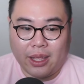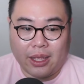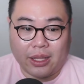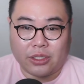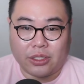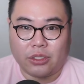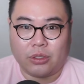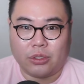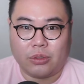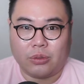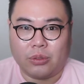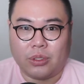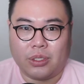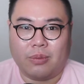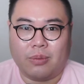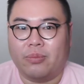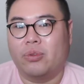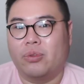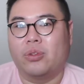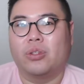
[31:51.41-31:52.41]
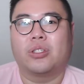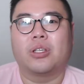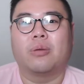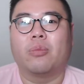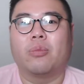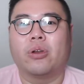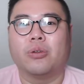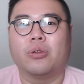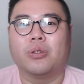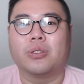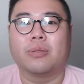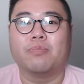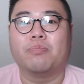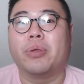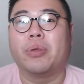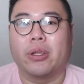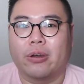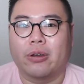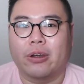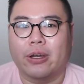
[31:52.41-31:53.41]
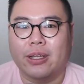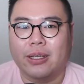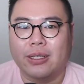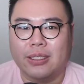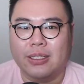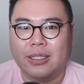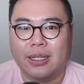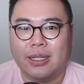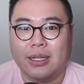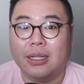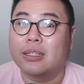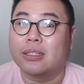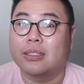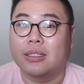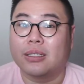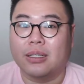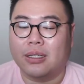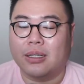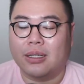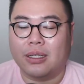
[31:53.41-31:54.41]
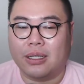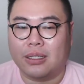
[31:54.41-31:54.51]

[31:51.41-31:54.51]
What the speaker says: into someone who's imperious and